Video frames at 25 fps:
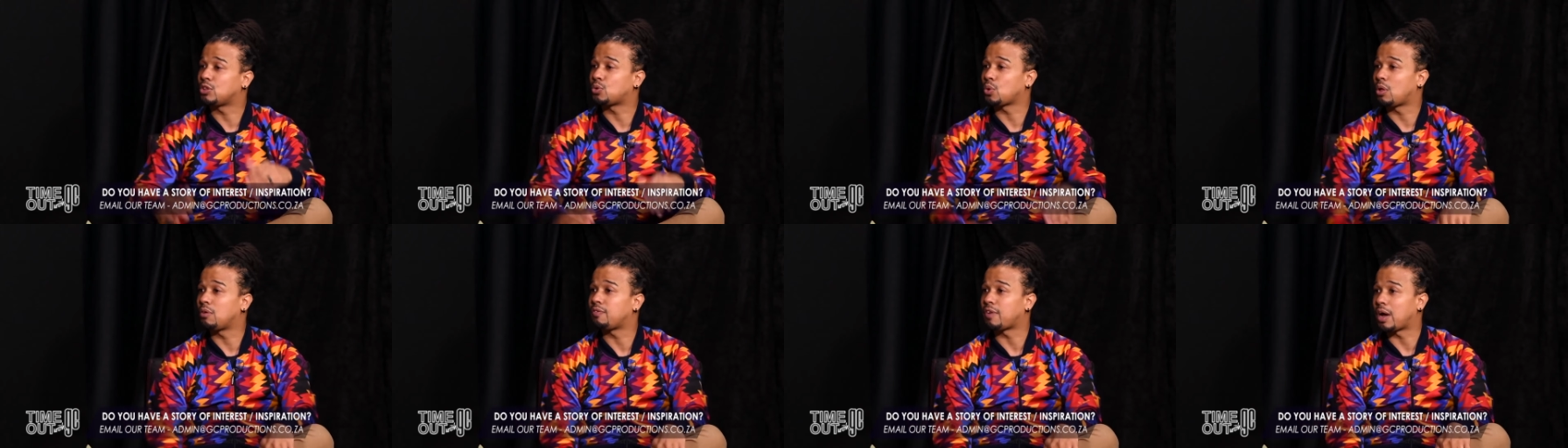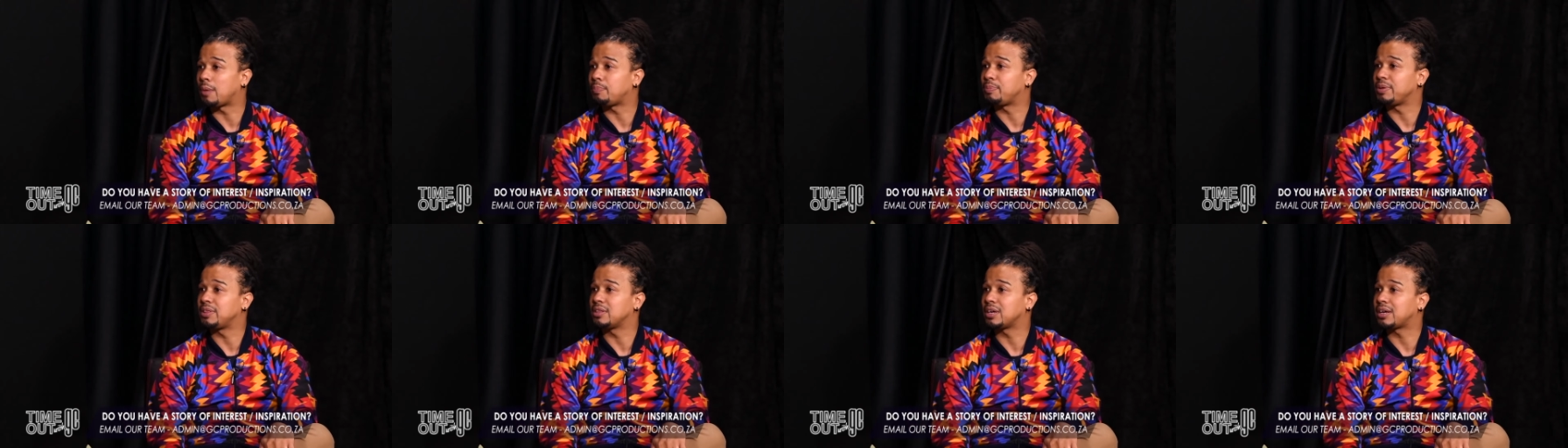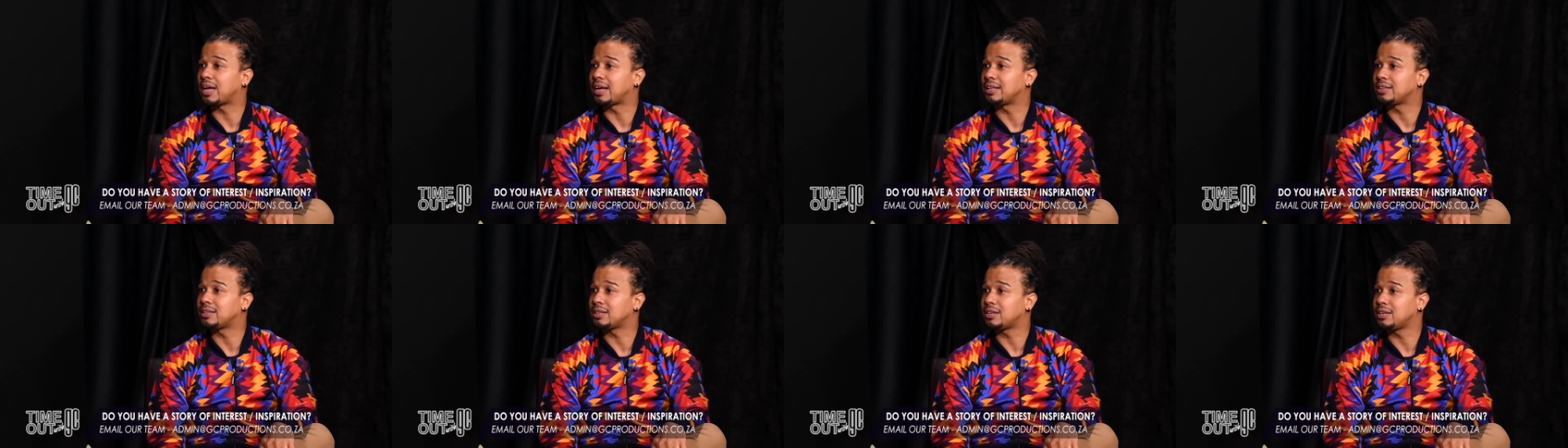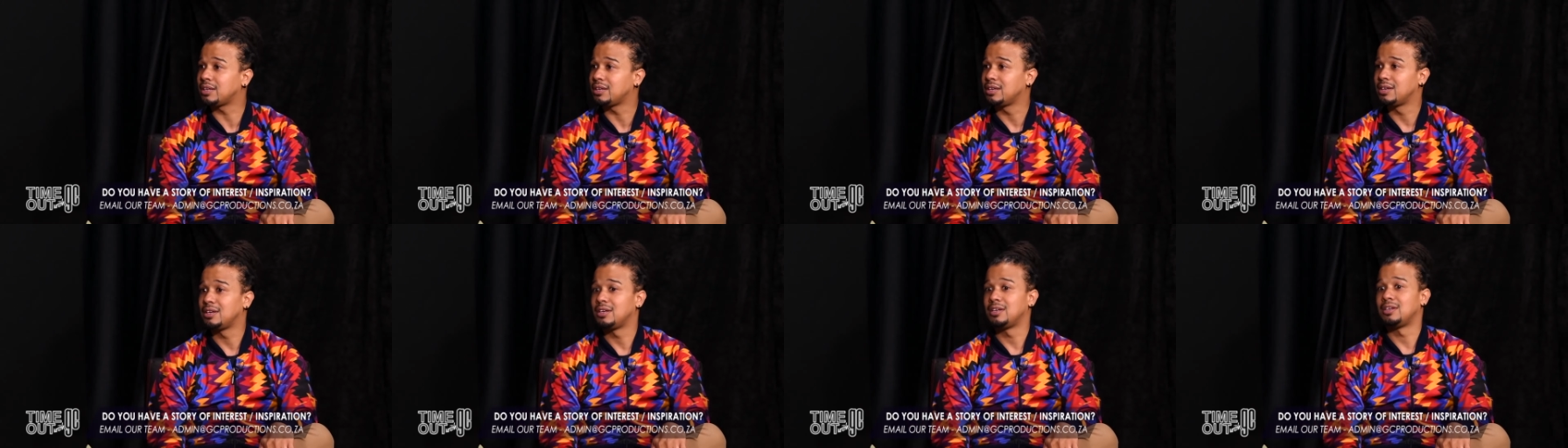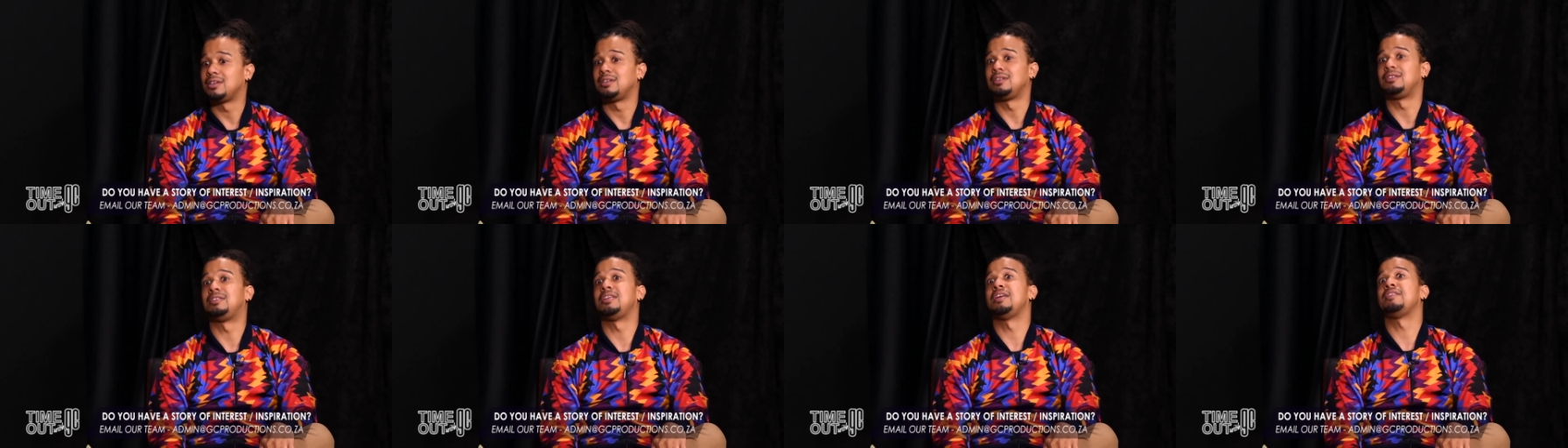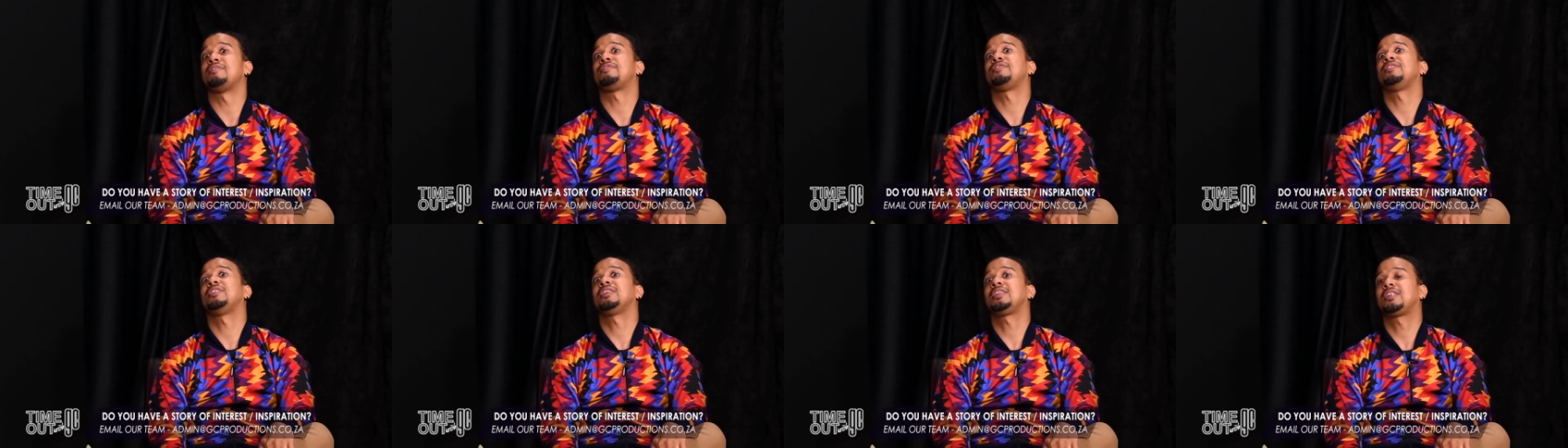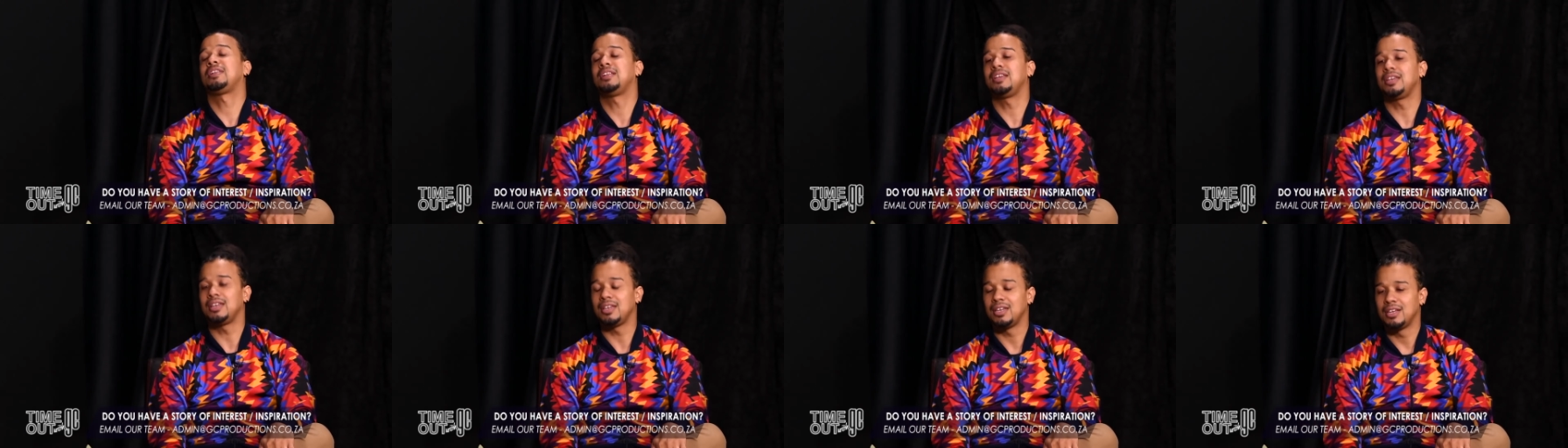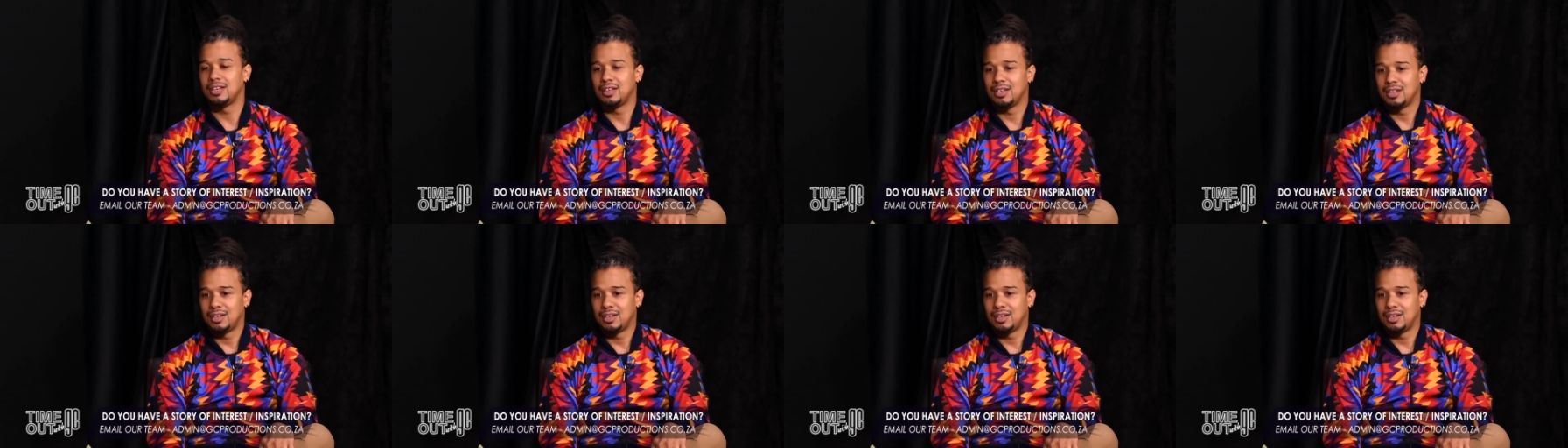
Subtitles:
12 up in the country, definitely.